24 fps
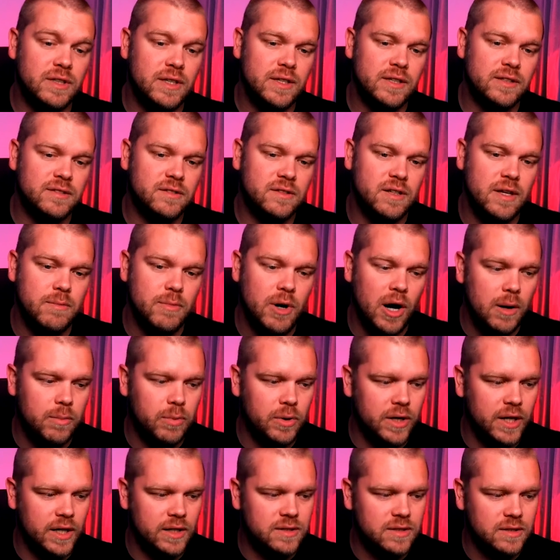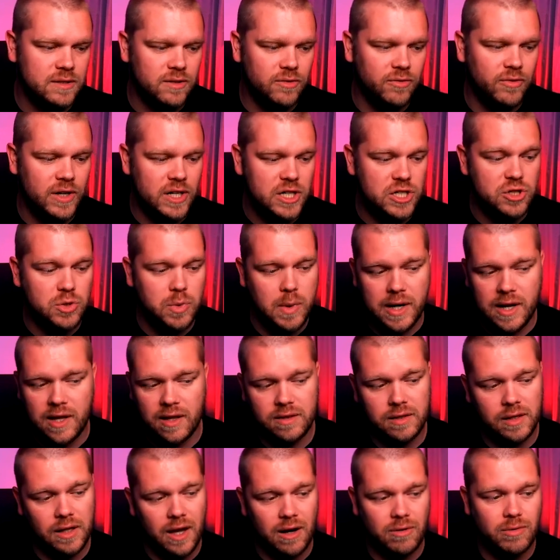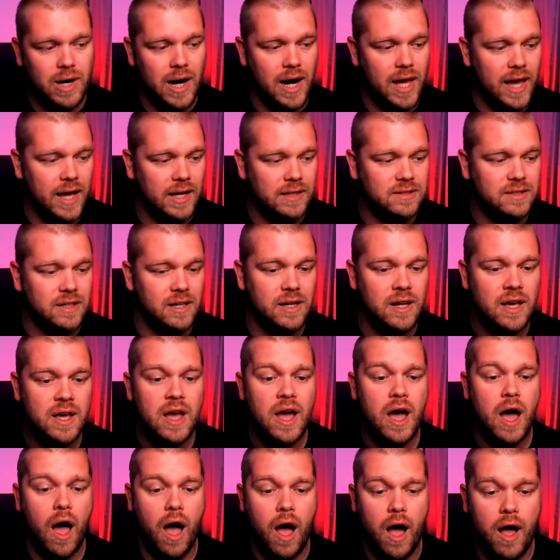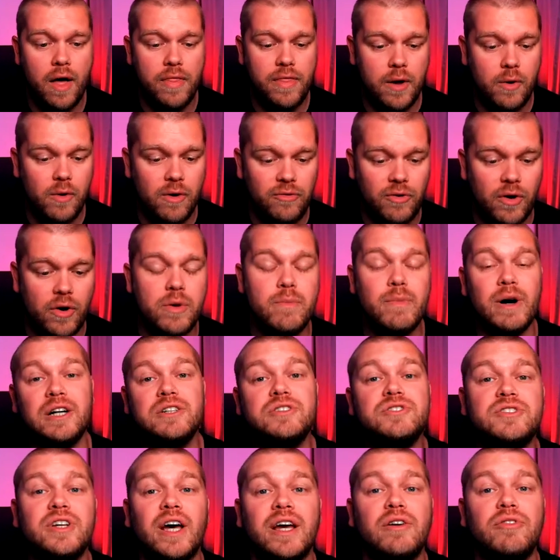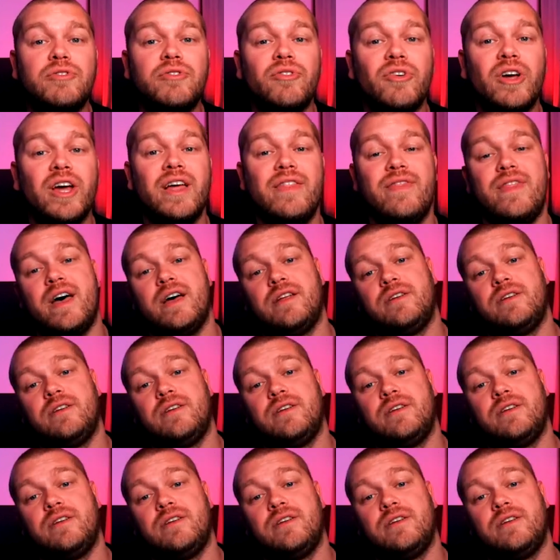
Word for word: this team team are predicted to finish twentieth and get relegated. Uh, they were very much safe in their